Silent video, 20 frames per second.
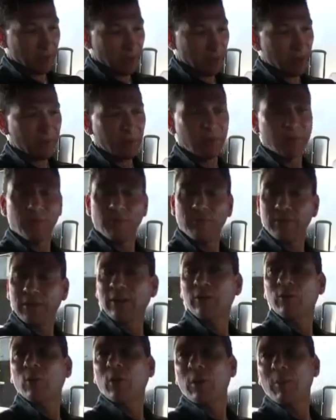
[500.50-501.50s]
cut off at
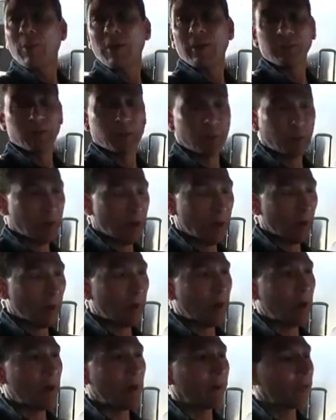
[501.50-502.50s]
15 to 20 miles per
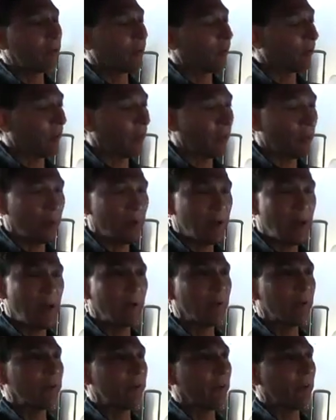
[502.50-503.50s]
hour. Ours goes all the way
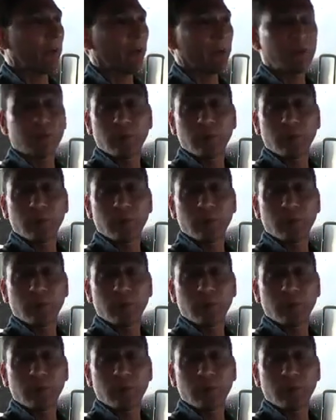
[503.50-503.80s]
down to 0.